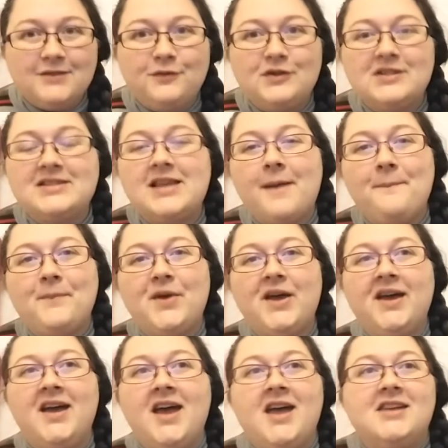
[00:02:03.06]
for
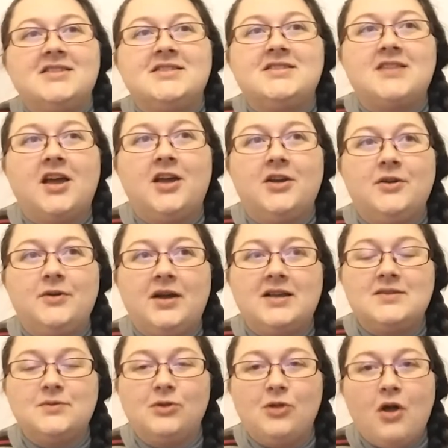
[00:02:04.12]
December, so
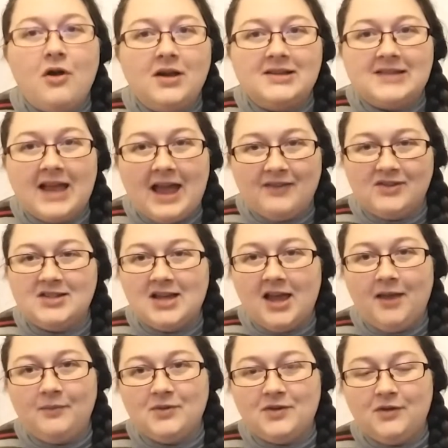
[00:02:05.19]
as long as I have the
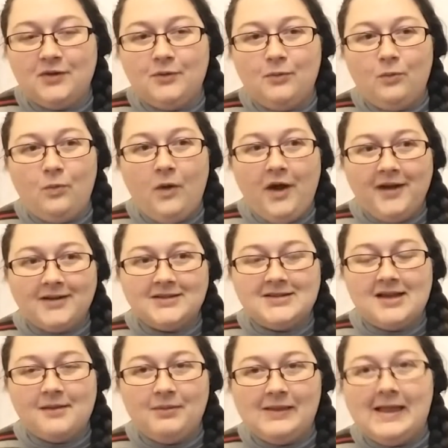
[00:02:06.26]
time to work to
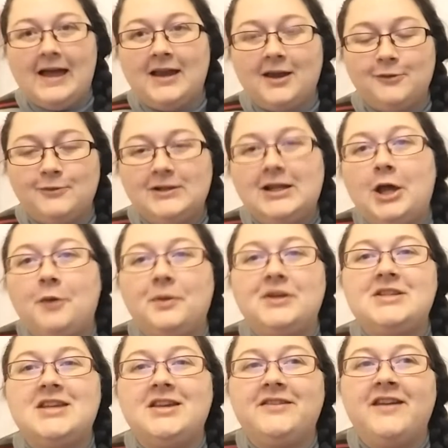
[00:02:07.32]
that plan, I really hope I
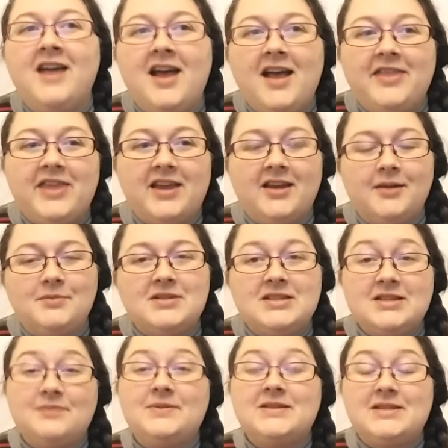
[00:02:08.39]
do, then I'm
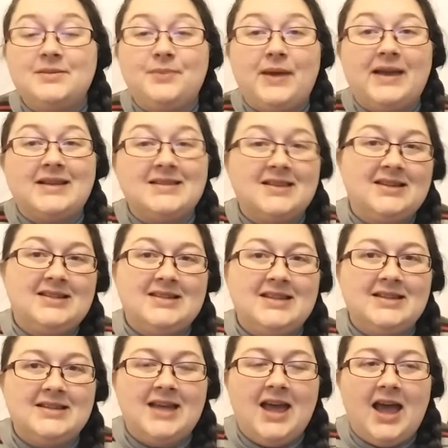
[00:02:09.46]
super
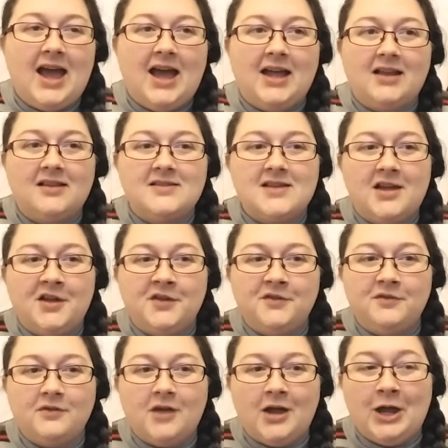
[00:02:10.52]
excited, and I
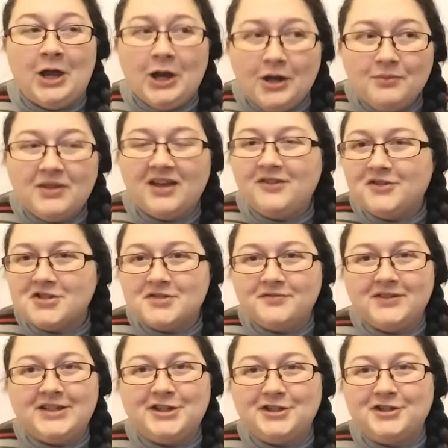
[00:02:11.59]
hope that I've got some
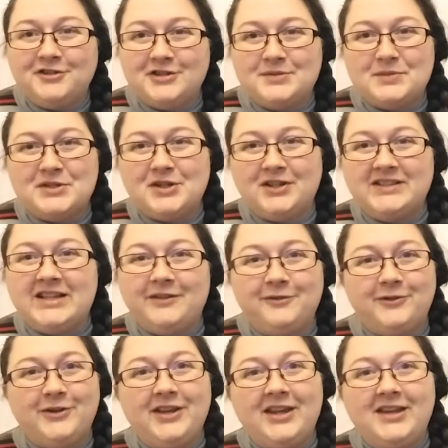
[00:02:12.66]
really good Christmas content
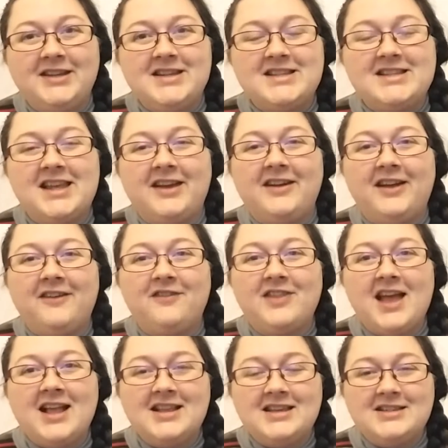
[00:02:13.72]
for you. So if
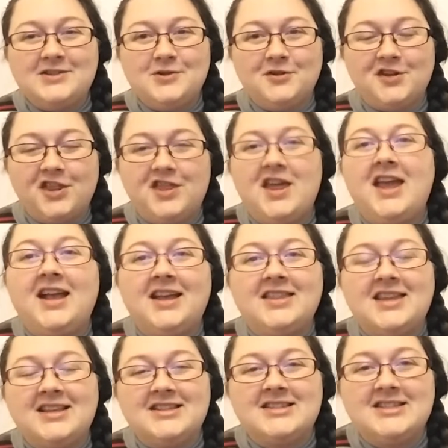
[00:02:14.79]
that is your thing,
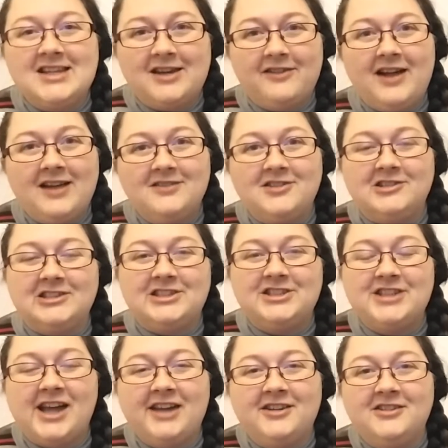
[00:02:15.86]
then stick around on this
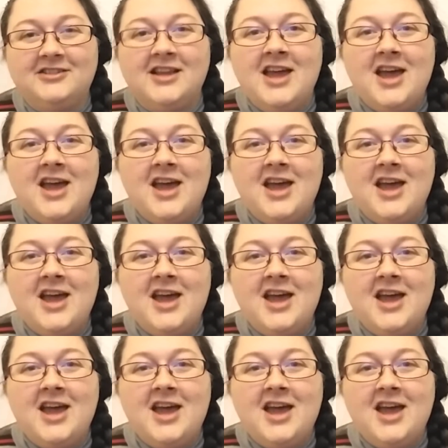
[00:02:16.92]
channel,